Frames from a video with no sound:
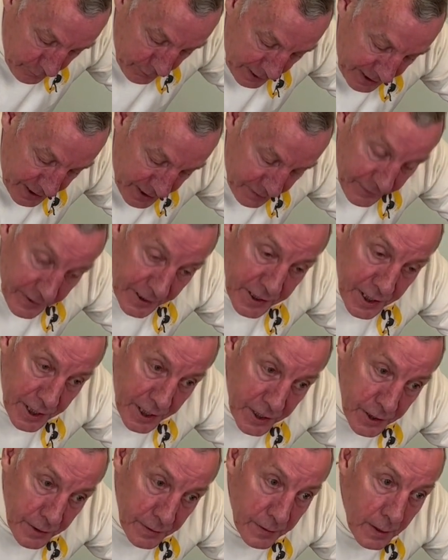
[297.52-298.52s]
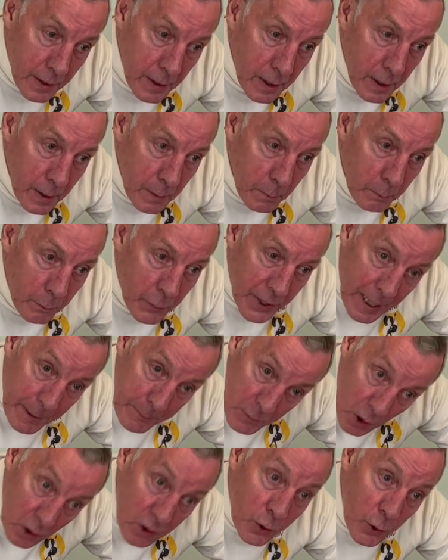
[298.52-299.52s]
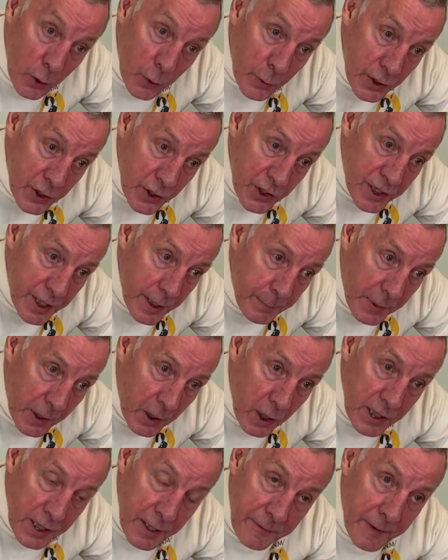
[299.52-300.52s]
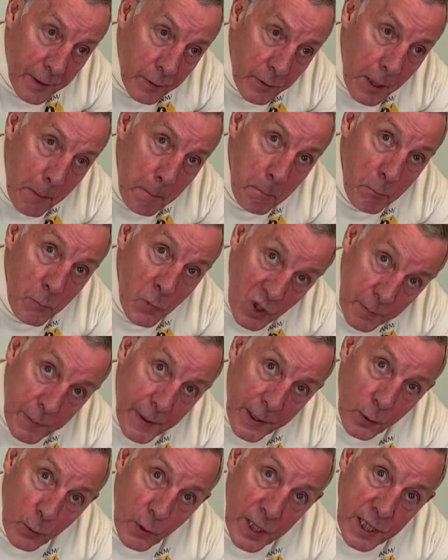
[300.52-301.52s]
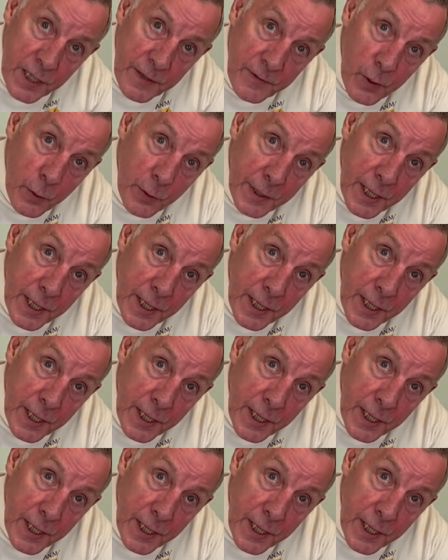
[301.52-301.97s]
release the fixation. but I'm not going to adjust it because I found much better ways of doing